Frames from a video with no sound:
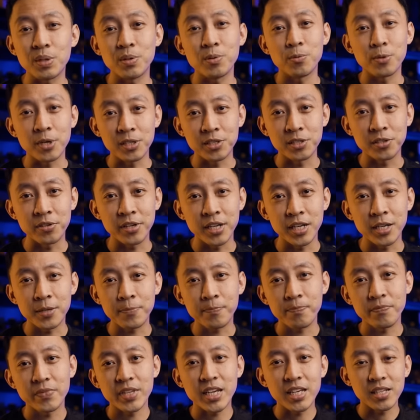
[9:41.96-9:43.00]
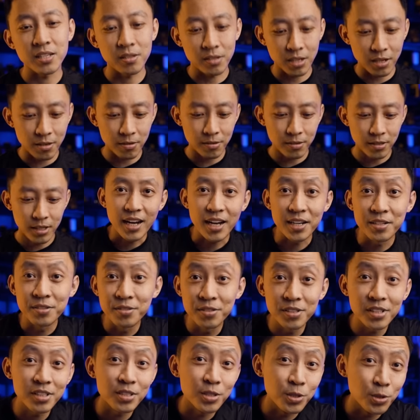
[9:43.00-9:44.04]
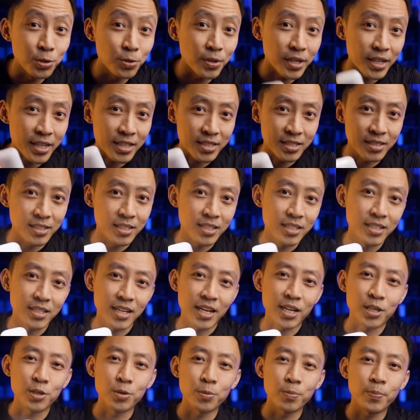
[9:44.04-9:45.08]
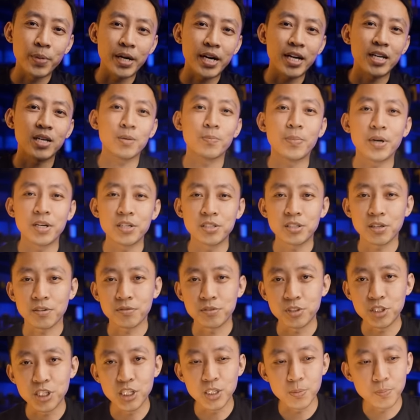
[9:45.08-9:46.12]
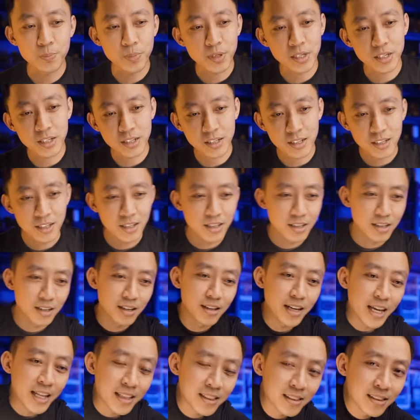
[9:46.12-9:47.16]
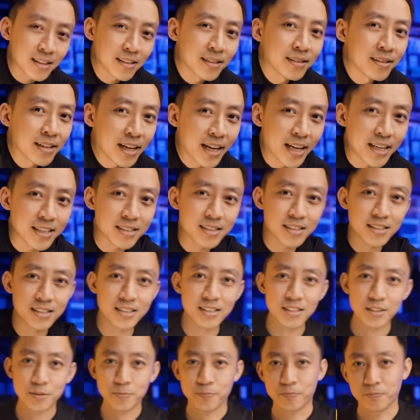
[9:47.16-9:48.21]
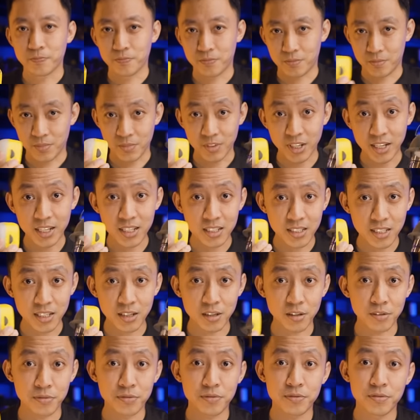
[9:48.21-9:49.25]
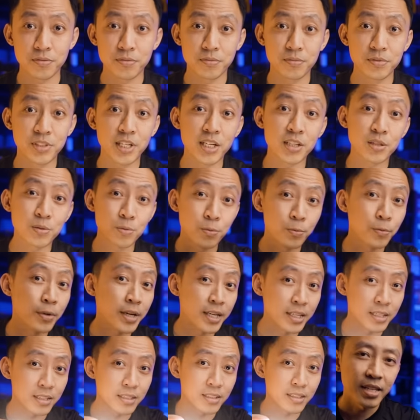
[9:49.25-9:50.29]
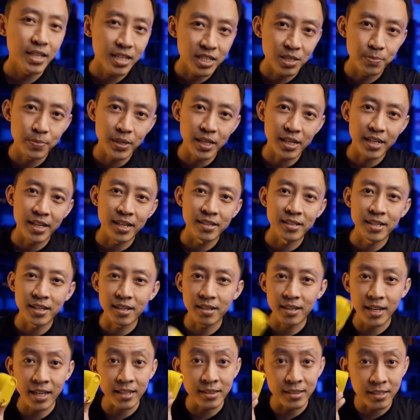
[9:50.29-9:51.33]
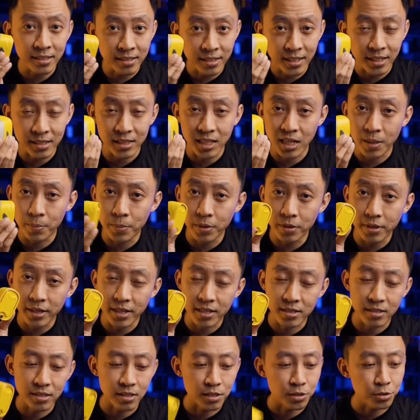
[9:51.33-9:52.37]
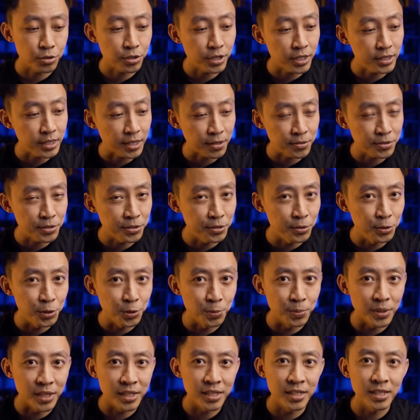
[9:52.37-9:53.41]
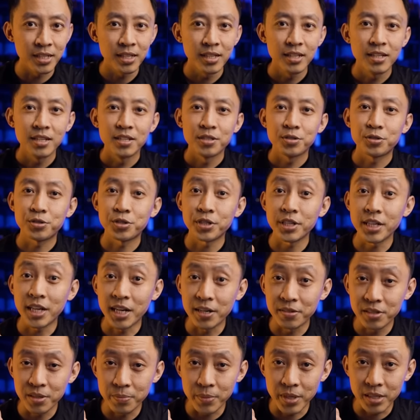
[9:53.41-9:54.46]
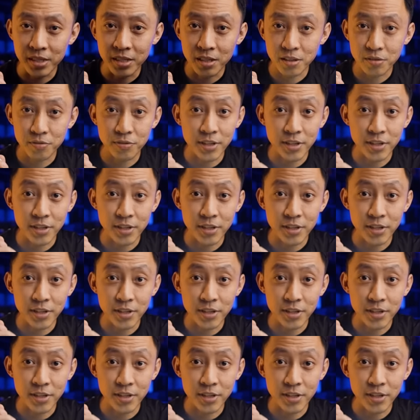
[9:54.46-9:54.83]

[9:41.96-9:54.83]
might be wondering, at around 100 USD, I could buy a bunch of cheaper lantern lights. Right, instead of just one. Yes, but can that lantern light double as a 3000 lumen, 300 meter